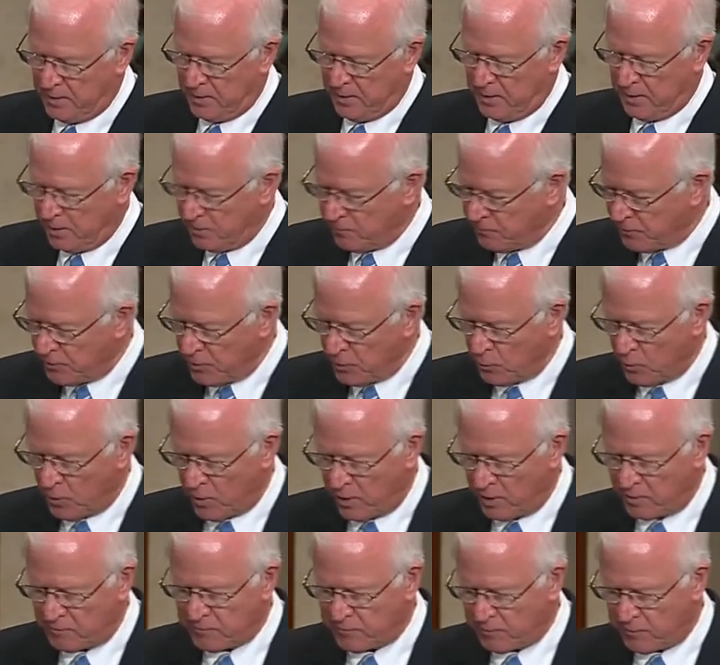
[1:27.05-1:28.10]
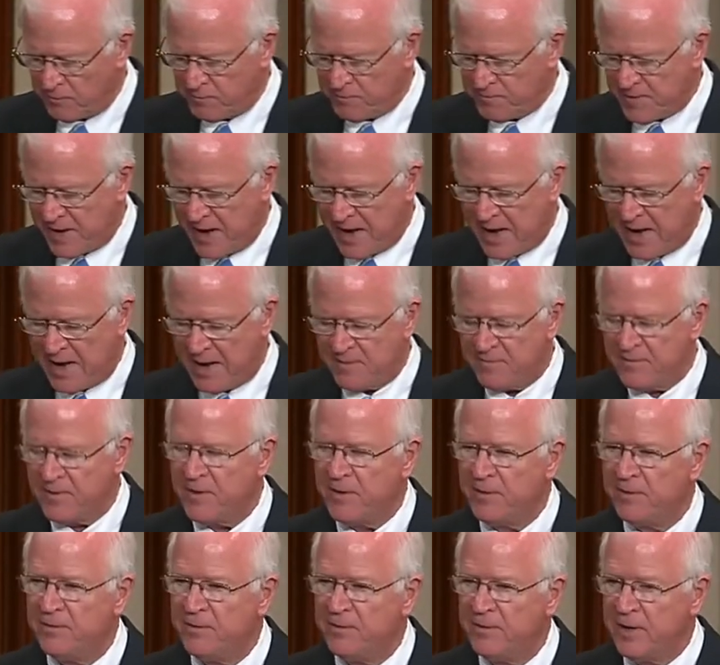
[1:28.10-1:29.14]
If you work for
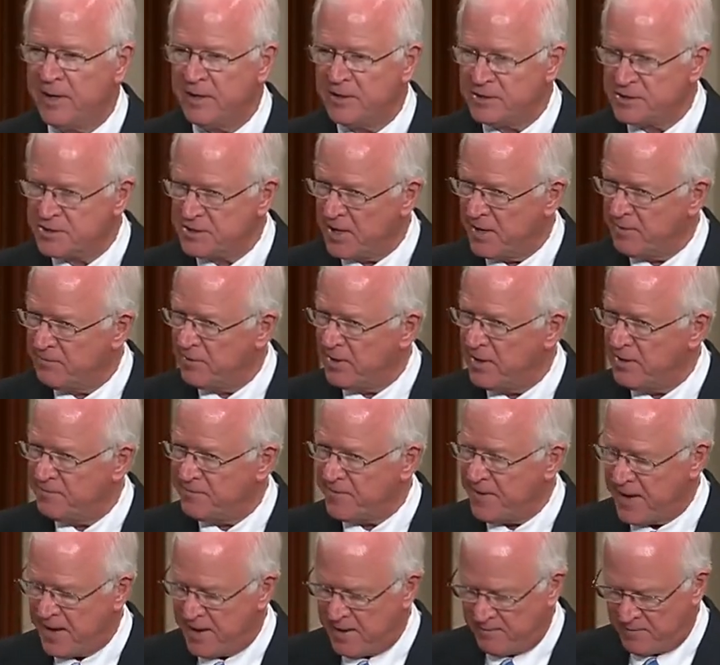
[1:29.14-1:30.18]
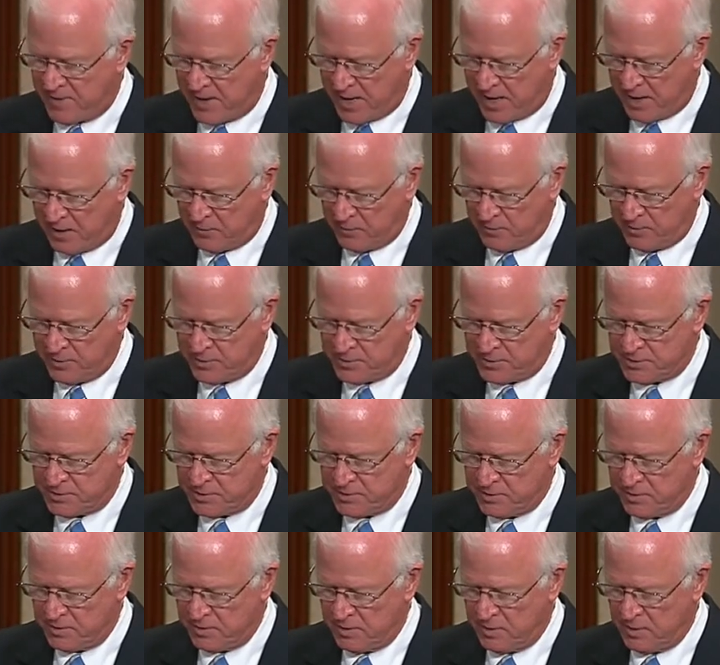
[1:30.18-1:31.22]
575 hours
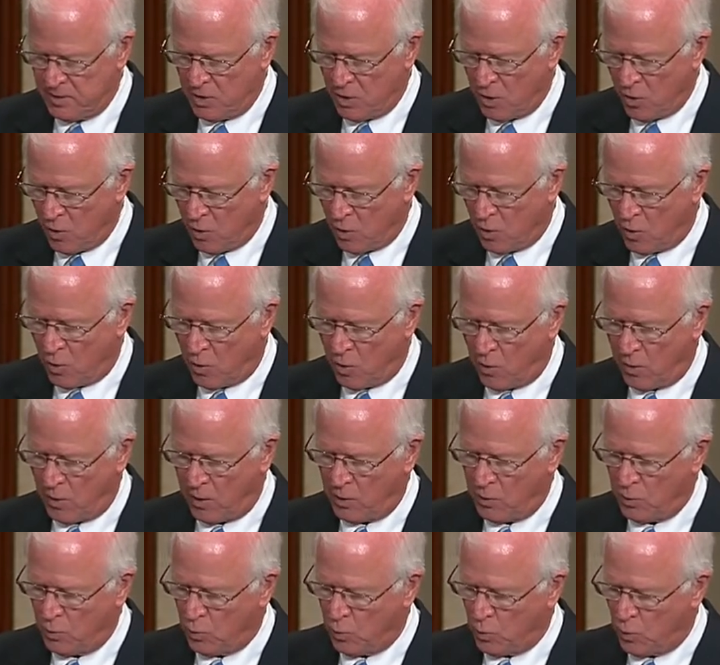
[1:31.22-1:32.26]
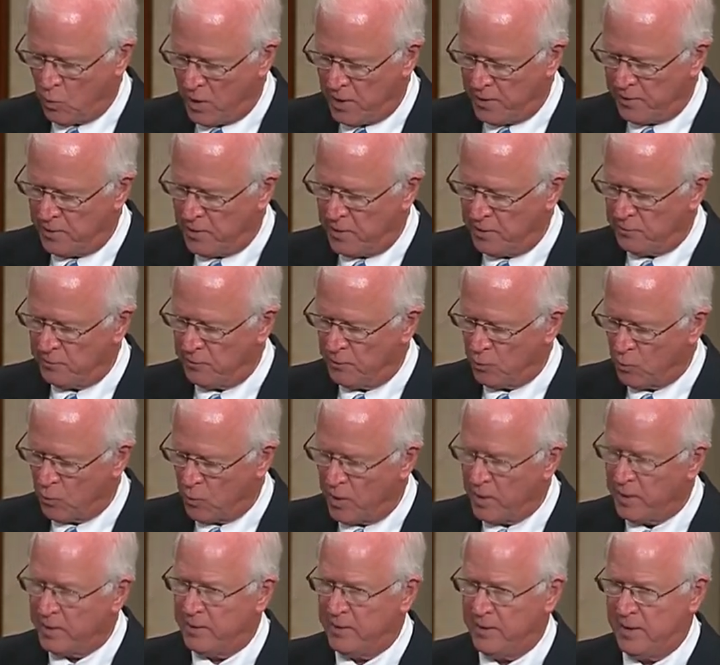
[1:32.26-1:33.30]
or 100
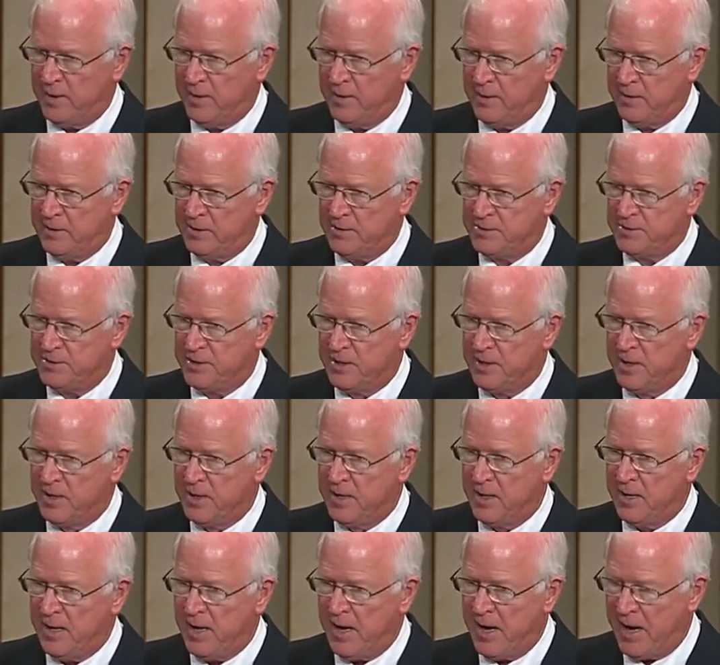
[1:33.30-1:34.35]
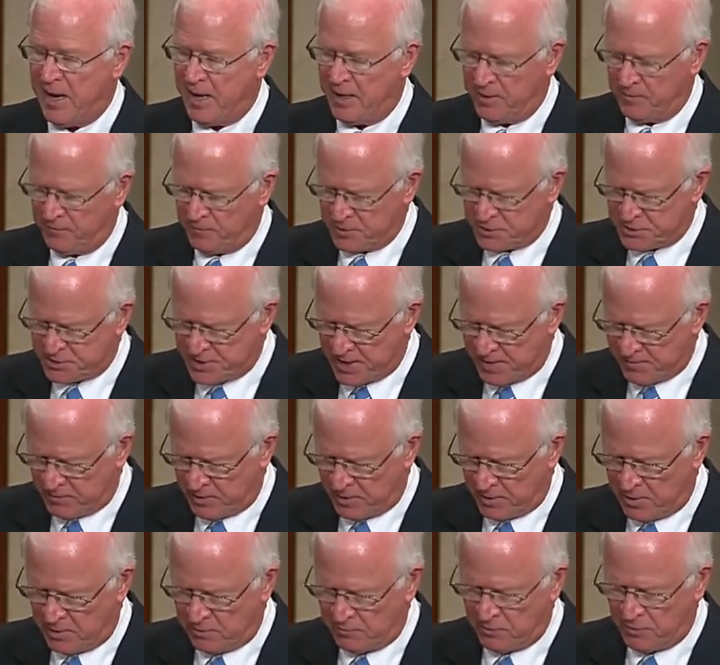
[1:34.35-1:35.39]
work days out of the
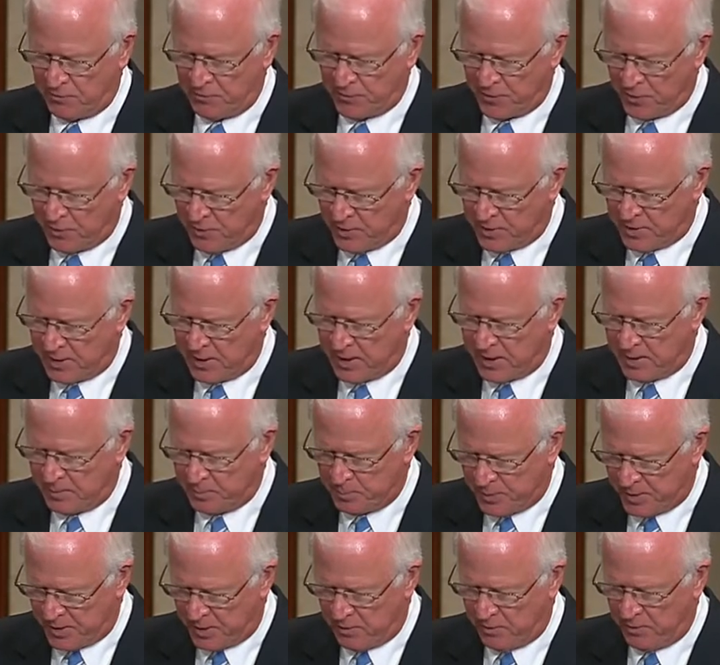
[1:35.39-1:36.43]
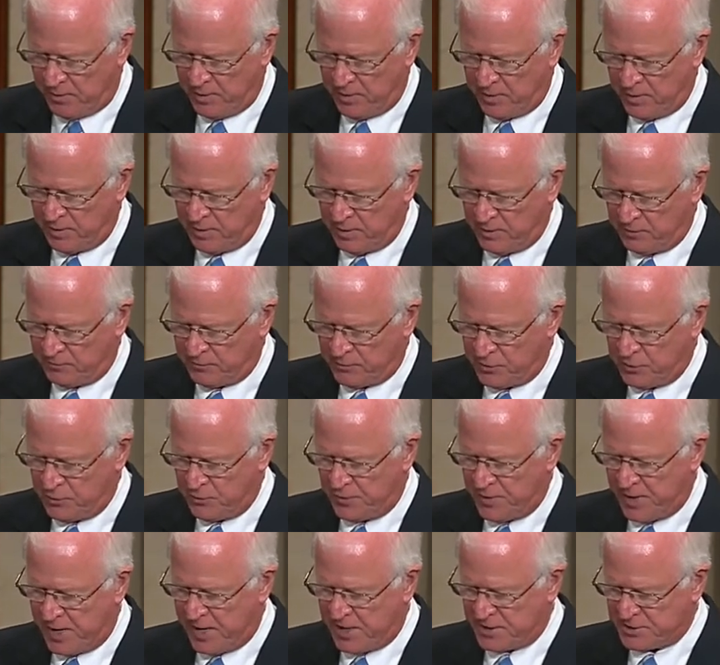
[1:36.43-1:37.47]
730-day period of
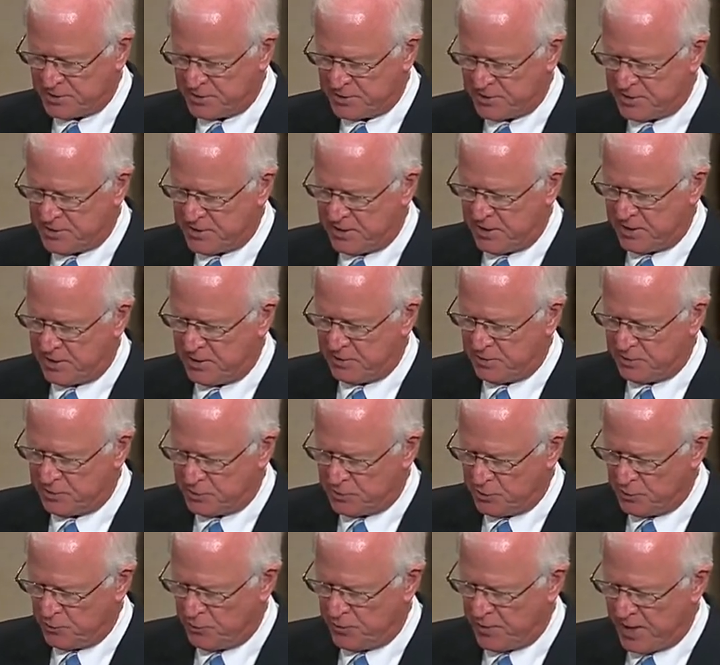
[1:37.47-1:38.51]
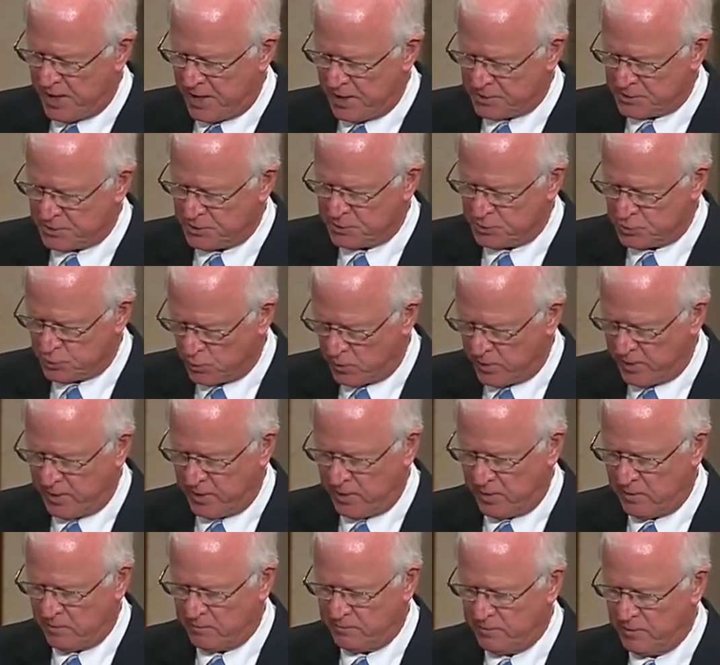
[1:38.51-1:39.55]
2010 to
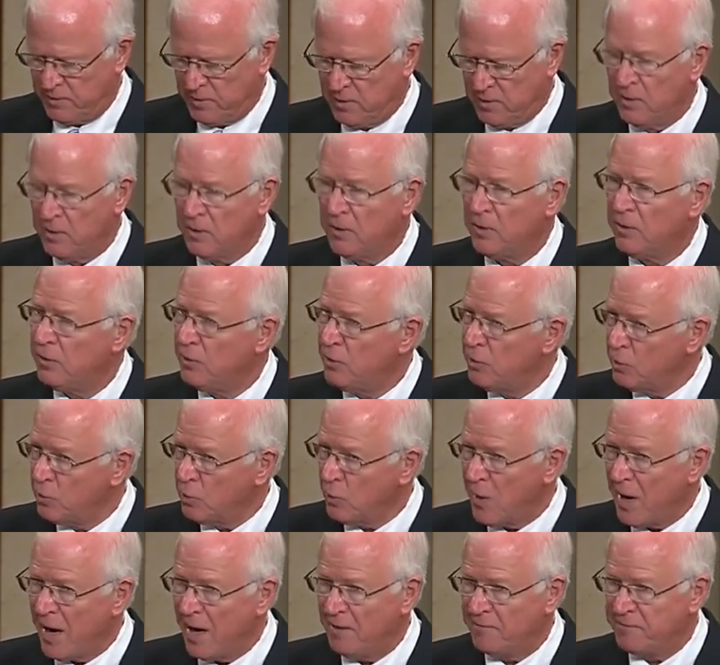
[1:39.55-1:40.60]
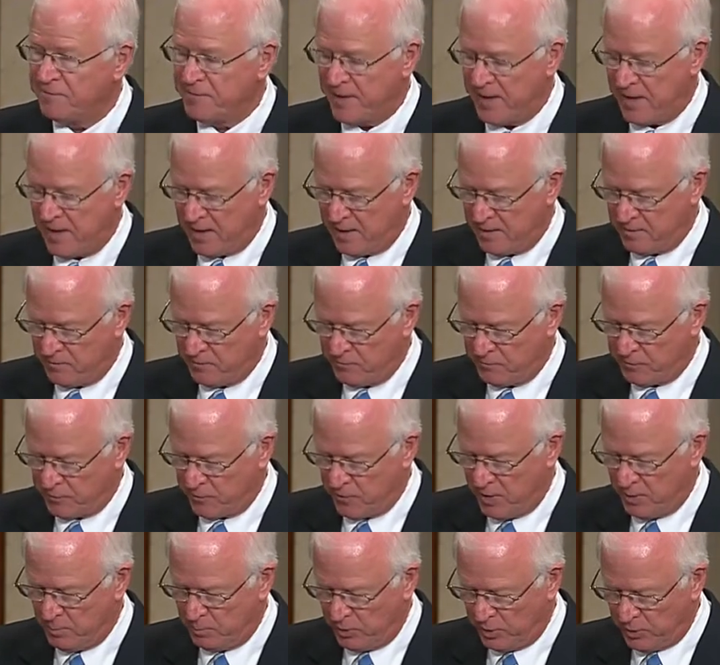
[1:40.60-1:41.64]
2012, you qualify
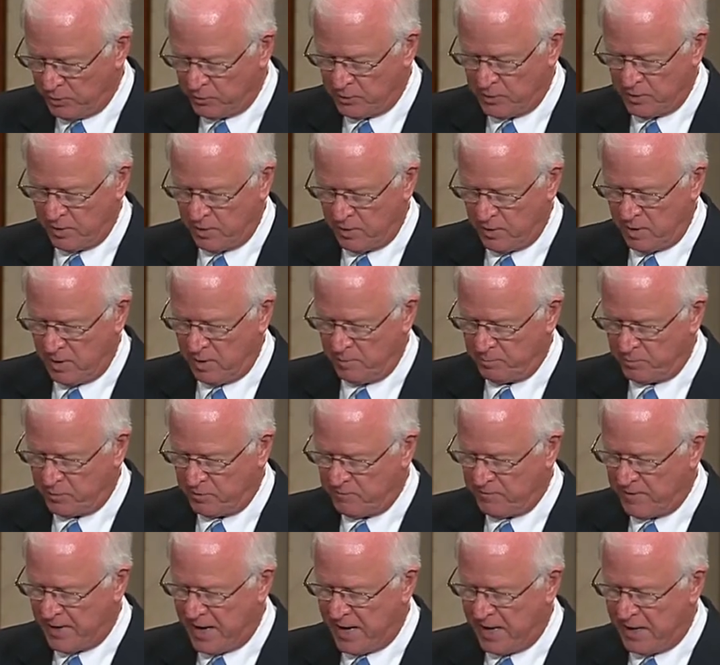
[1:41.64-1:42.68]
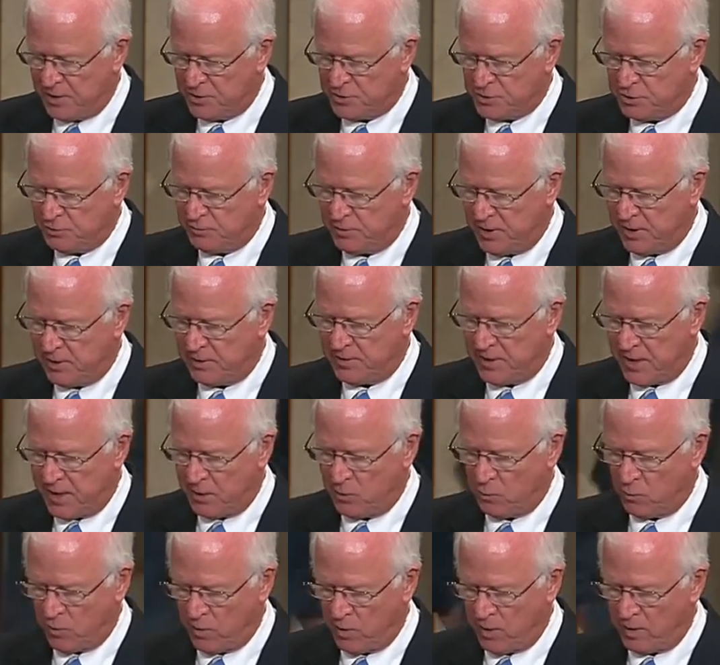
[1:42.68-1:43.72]
for a blue card, provided you did
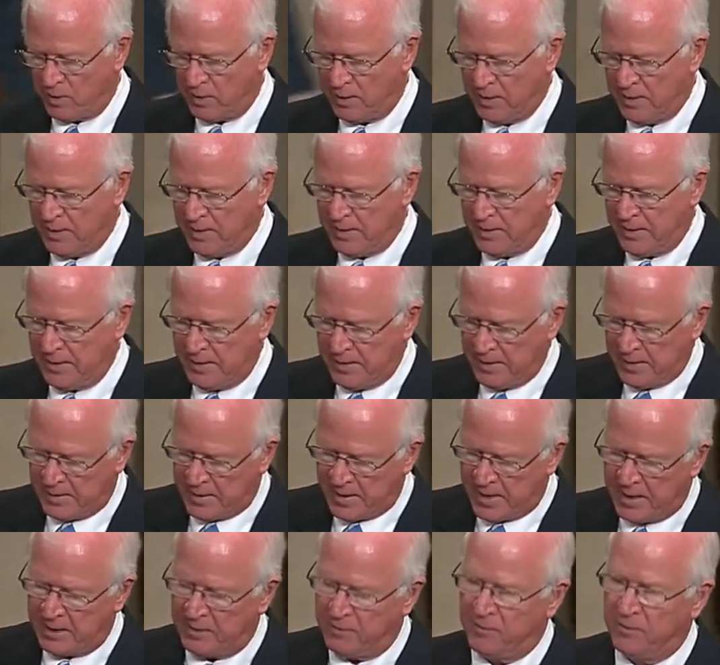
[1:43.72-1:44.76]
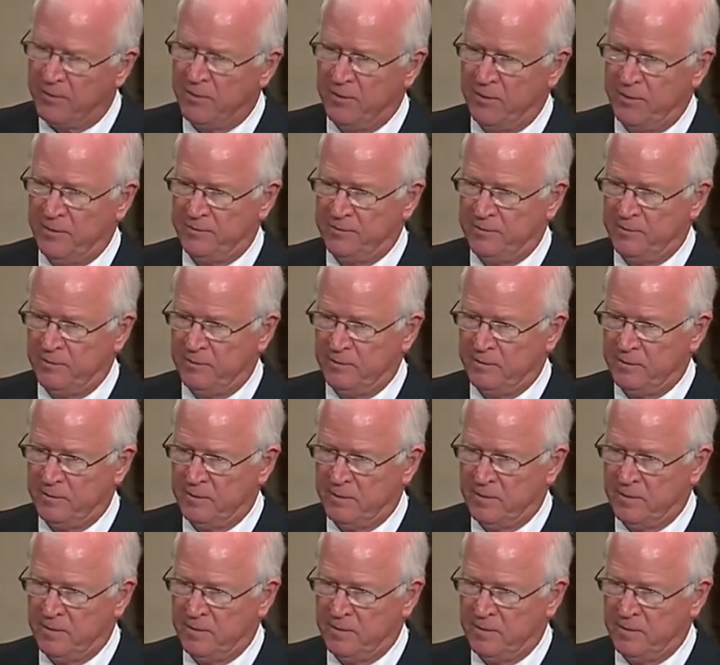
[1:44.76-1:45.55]
that work in agriculture.